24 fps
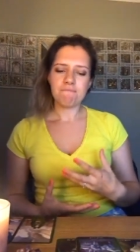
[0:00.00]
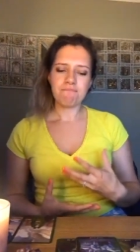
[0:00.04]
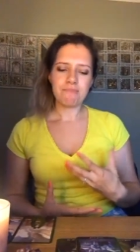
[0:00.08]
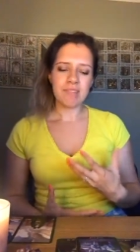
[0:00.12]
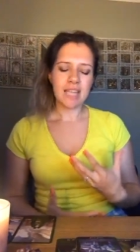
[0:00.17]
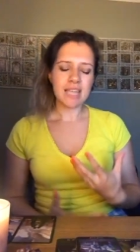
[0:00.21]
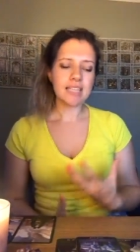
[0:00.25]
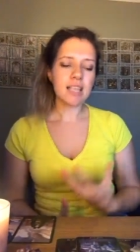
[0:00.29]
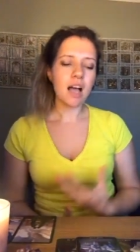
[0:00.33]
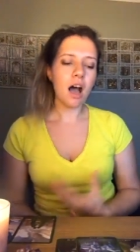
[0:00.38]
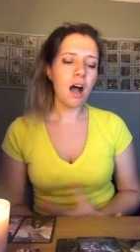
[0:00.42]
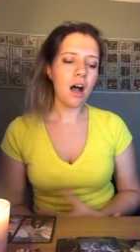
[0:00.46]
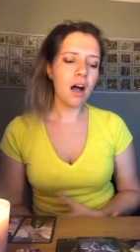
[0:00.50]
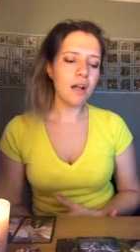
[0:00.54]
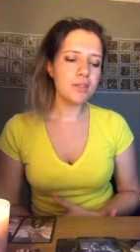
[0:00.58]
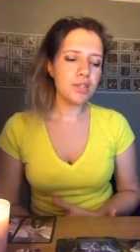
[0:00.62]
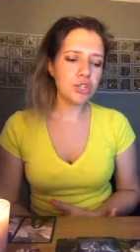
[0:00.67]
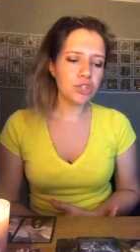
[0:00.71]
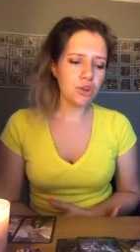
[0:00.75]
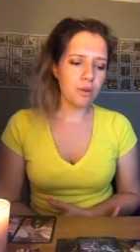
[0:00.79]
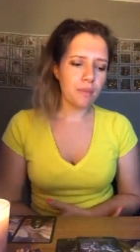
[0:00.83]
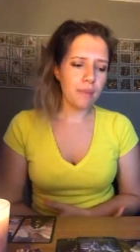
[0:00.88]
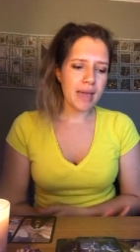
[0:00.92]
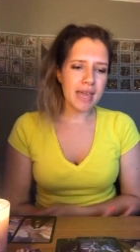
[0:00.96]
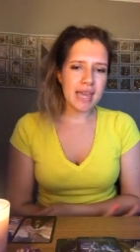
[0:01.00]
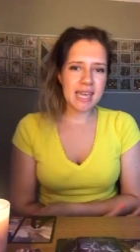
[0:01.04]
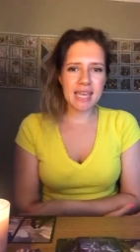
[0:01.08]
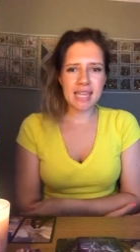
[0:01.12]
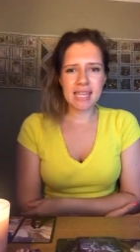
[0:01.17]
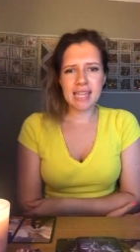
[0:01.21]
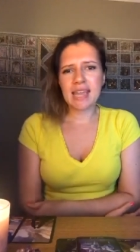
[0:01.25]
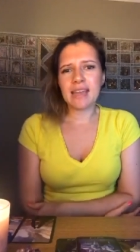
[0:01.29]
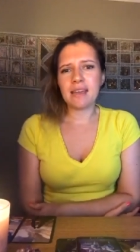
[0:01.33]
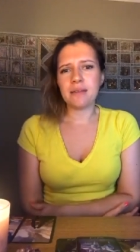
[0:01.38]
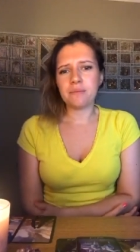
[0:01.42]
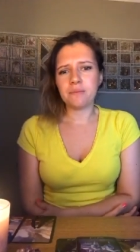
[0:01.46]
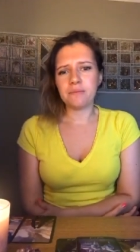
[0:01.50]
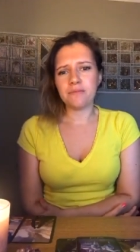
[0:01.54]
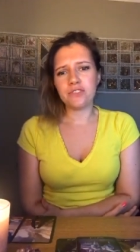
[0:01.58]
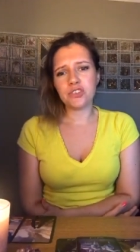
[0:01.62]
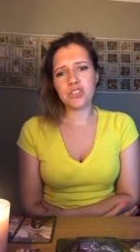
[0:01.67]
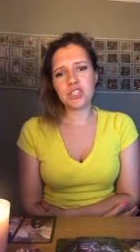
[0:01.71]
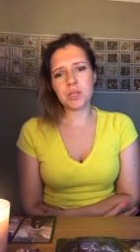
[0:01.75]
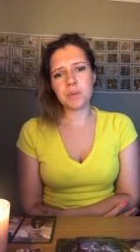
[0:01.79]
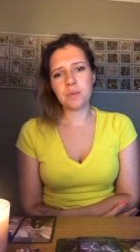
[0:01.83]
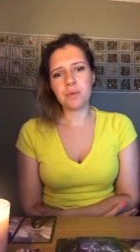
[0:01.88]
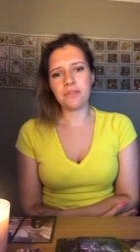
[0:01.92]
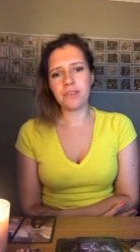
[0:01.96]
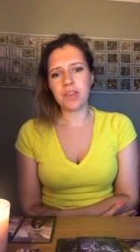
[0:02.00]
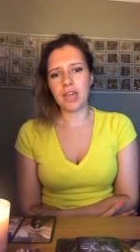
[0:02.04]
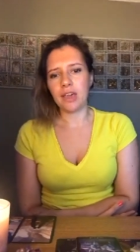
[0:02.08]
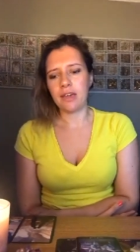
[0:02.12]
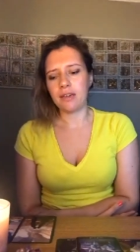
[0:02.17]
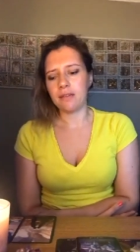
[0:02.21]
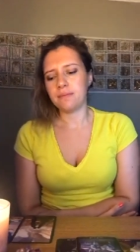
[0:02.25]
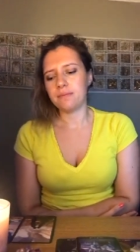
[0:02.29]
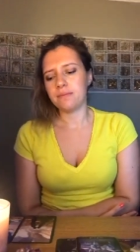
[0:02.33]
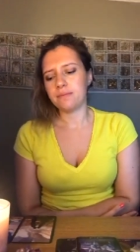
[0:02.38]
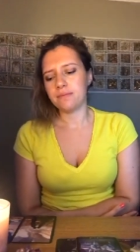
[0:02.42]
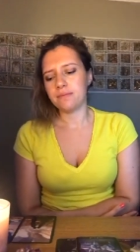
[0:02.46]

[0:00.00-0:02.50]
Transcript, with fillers: as hard as you're making it for some of you,